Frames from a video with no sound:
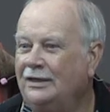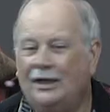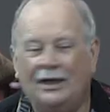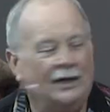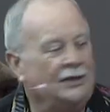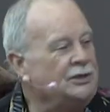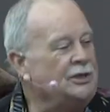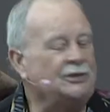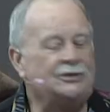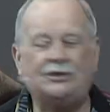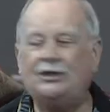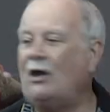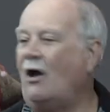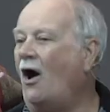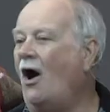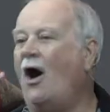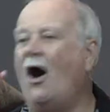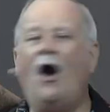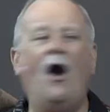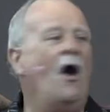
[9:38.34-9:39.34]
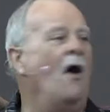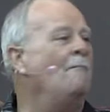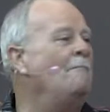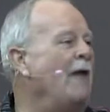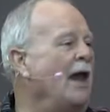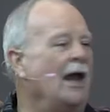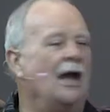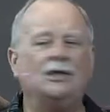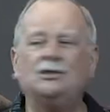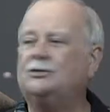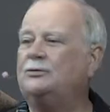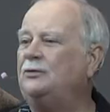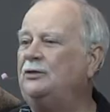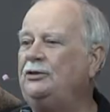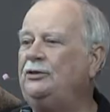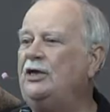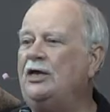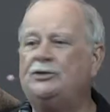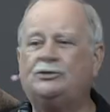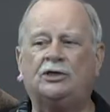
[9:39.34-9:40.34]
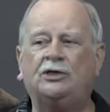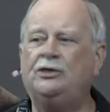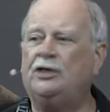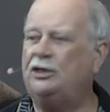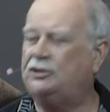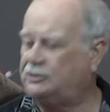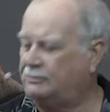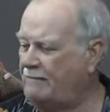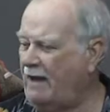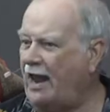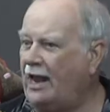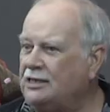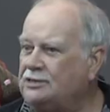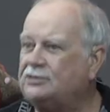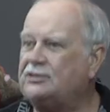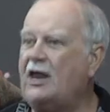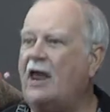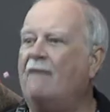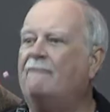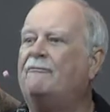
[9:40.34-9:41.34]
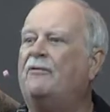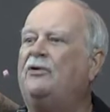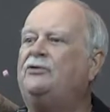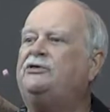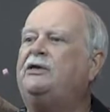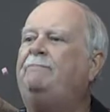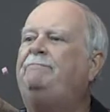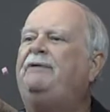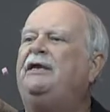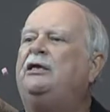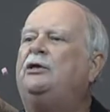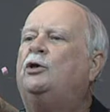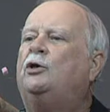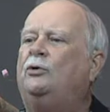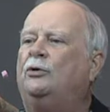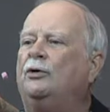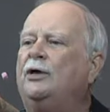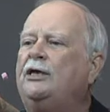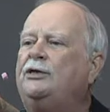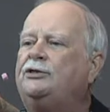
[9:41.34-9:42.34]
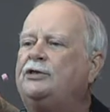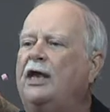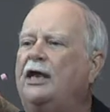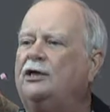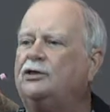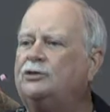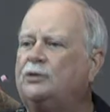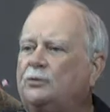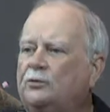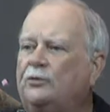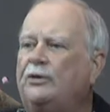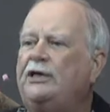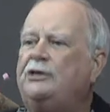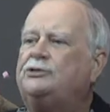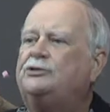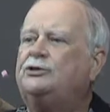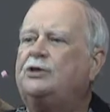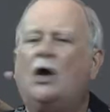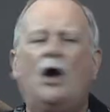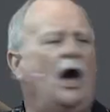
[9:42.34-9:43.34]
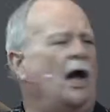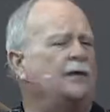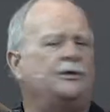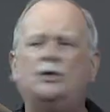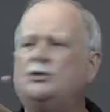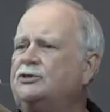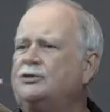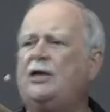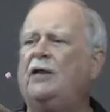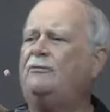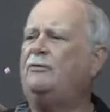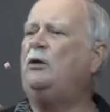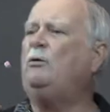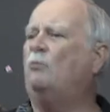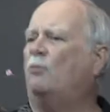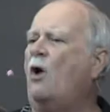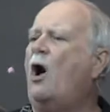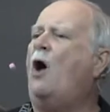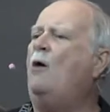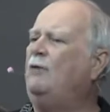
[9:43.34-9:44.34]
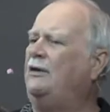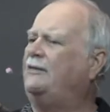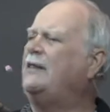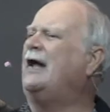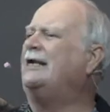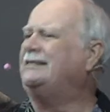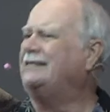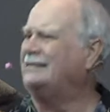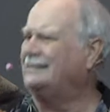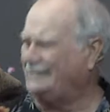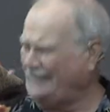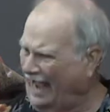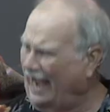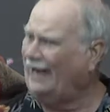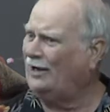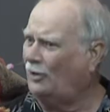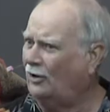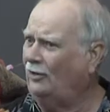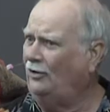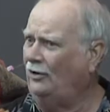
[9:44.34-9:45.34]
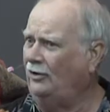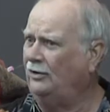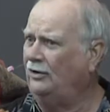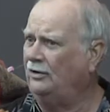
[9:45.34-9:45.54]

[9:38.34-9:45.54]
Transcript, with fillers: You see, all man's religion is man's effort to be good and to reach God. There's nothing wrong with that desire.